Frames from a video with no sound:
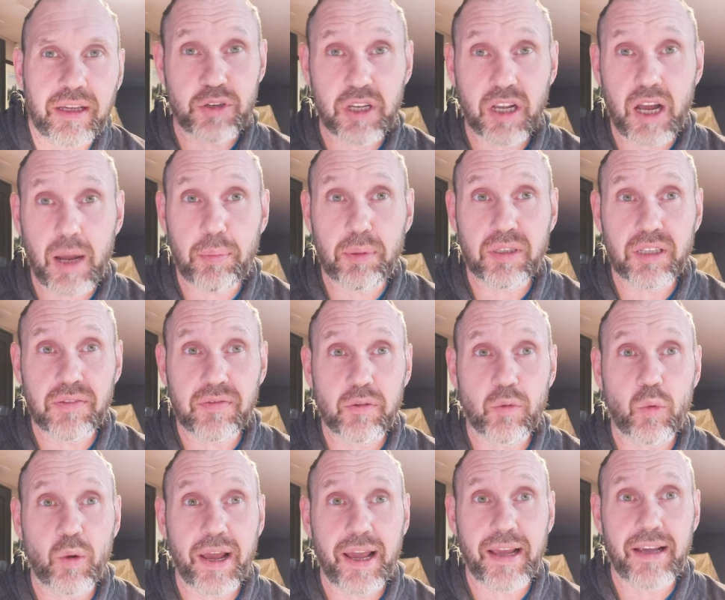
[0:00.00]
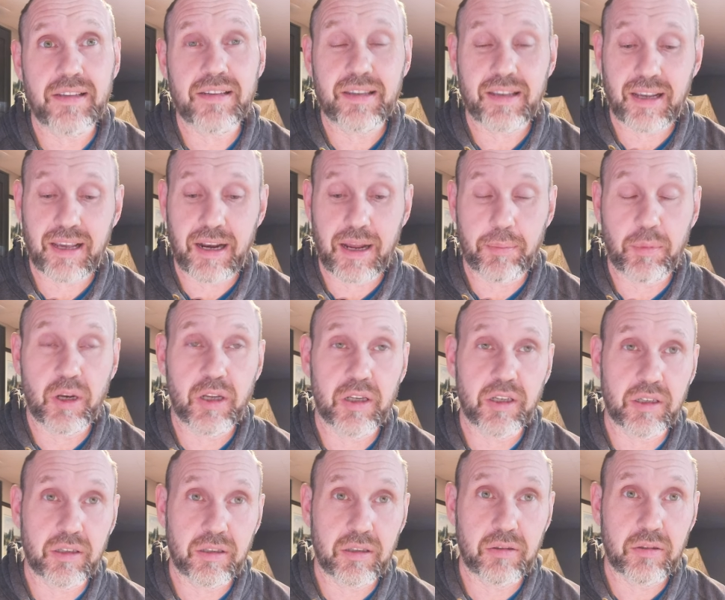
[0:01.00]
There's a couple different ways, and I'm
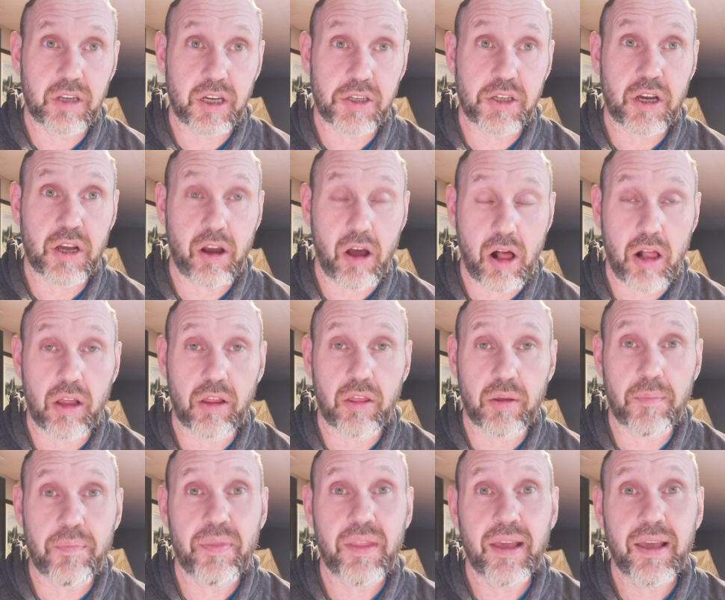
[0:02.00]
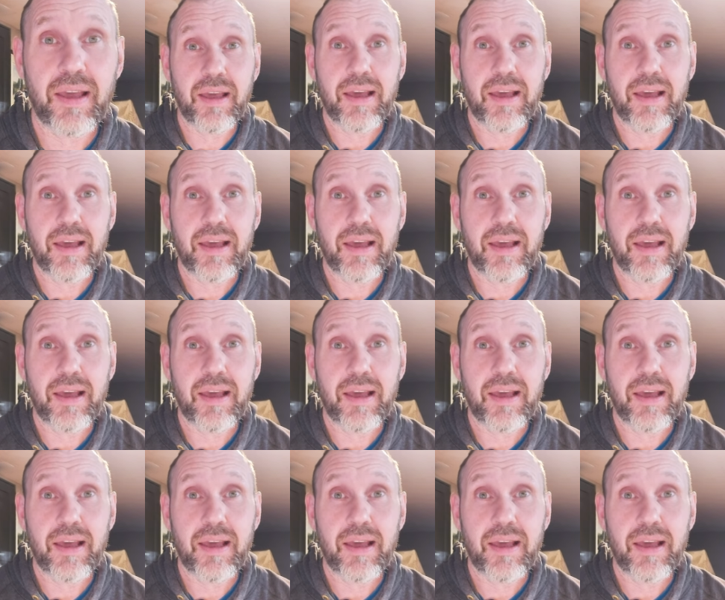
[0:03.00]
going to touch on all of them.